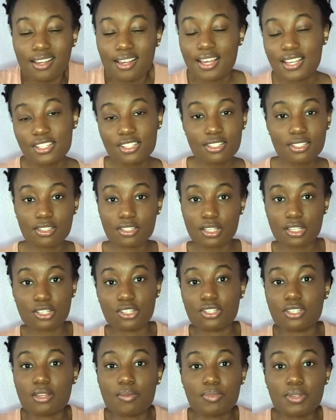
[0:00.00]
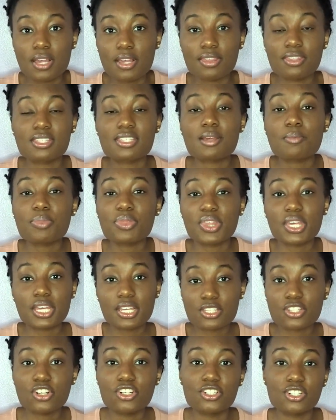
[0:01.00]
it's sometimes some
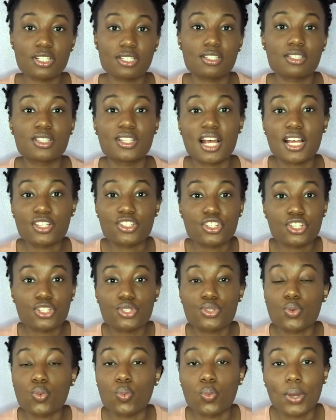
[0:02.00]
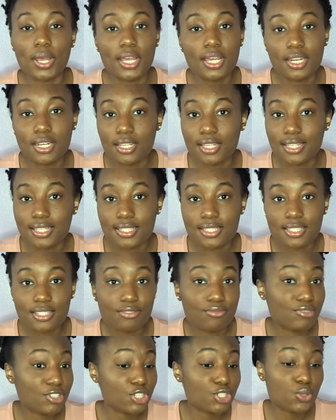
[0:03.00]
things are just, that's just the way it is.
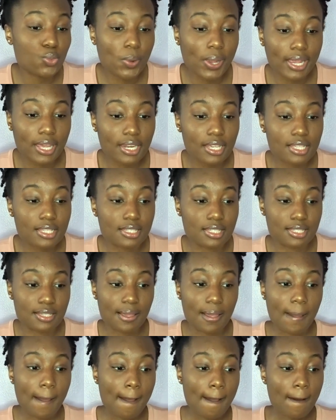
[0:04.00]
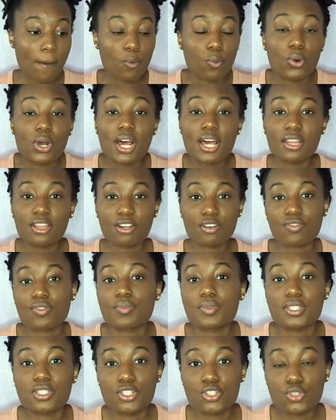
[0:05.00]
Just the way it is. What I learned
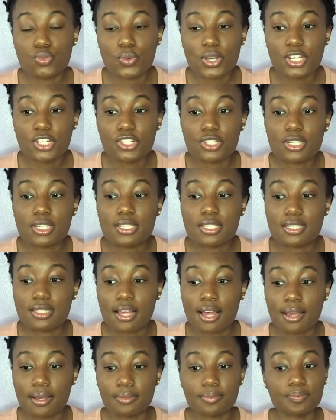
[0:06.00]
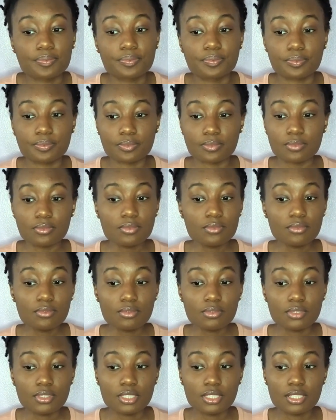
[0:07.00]
from this situation is that
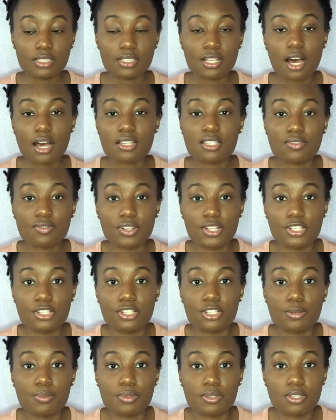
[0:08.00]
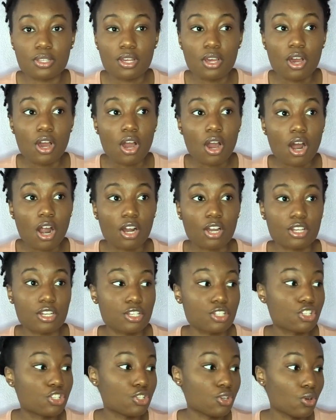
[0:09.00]
toxic relationships are
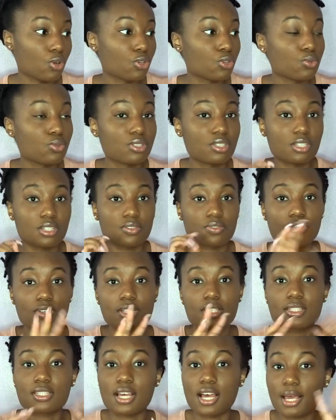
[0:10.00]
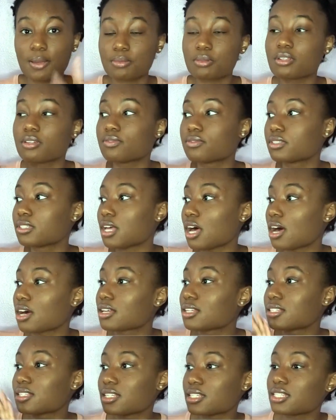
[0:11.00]
gonna show you different types of
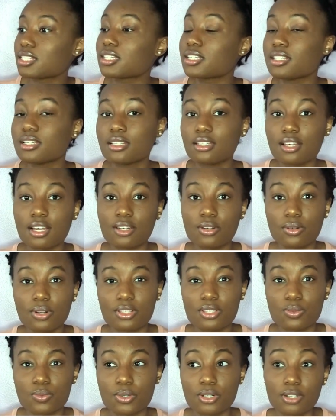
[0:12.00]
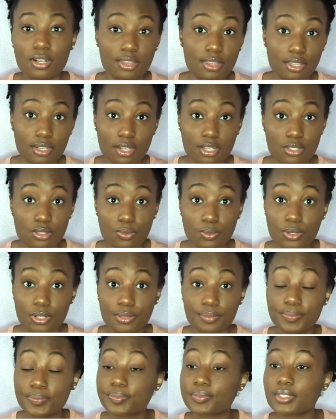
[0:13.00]
toxicity. I know that's a word. I think that's a word.